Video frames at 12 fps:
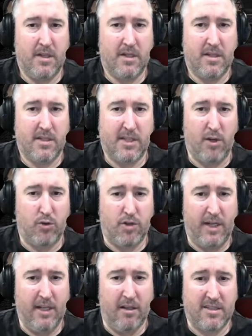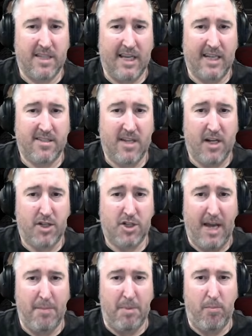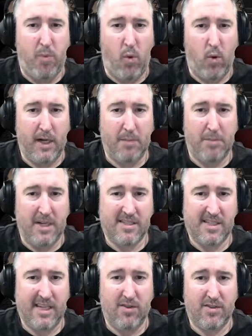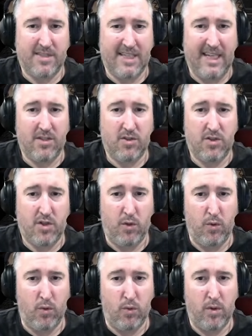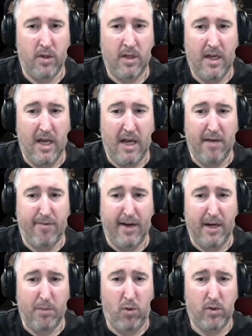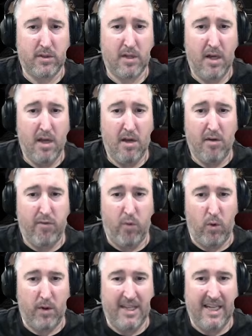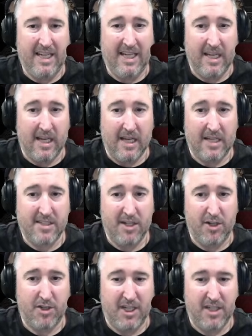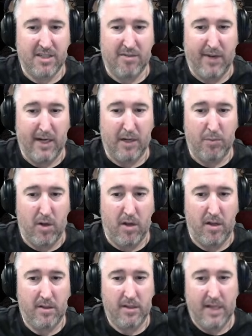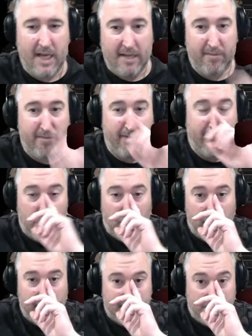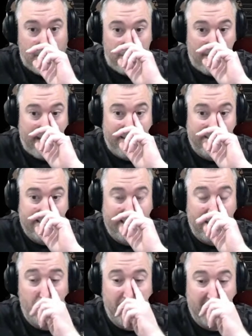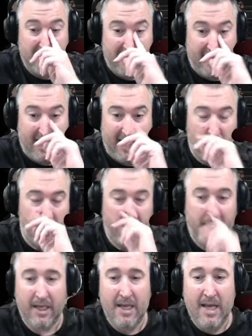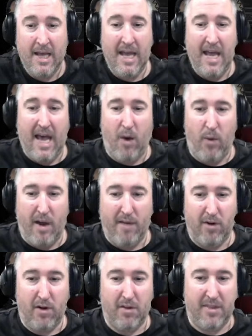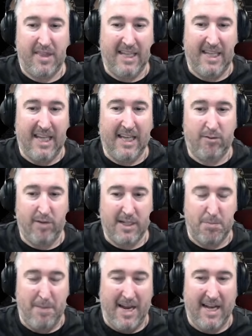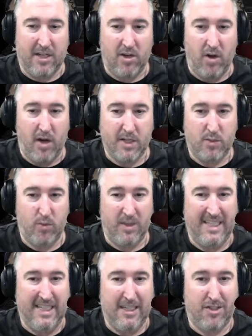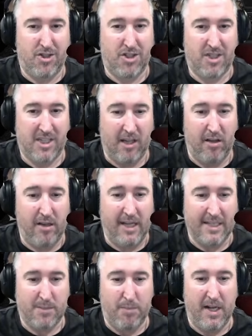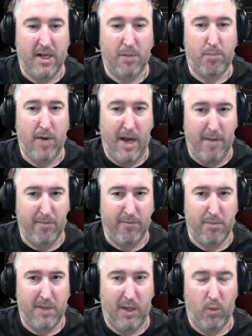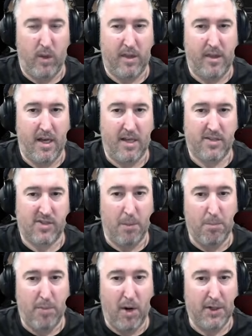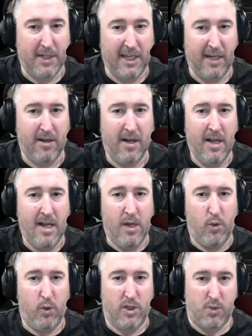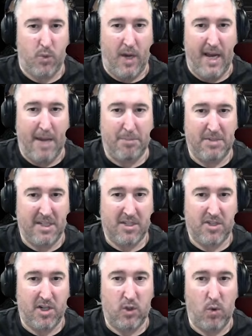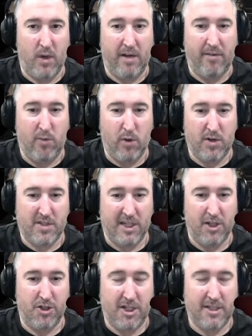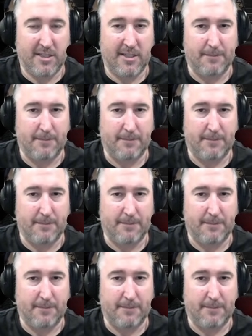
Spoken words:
skill tree looks like such. I've been pouring my skills into Firebolt for the synergy into Fireball. Fireball is my main skill because of the AoE. However, the increased mana cost with each skill has been a problem for me with subpar gear, which is why I opted to start going for synergies.